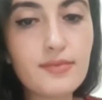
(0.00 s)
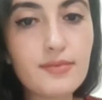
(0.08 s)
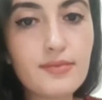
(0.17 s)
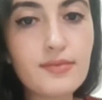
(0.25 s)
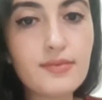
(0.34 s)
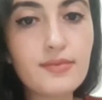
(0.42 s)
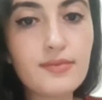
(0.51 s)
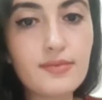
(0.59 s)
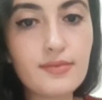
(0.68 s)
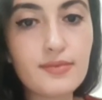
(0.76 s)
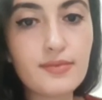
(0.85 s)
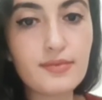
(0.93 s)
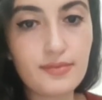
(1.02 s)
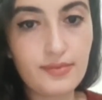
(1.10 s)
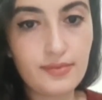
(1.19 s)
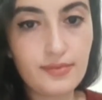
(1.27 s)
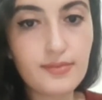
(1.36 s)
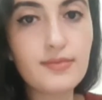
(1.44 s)

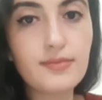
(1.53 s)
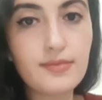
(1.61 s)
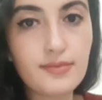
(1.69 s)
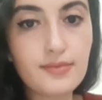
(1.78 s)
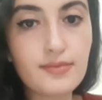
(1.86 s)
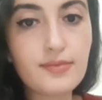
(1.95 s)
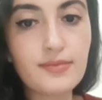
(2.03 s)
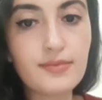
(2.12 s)
No words are spoken by the person on screen.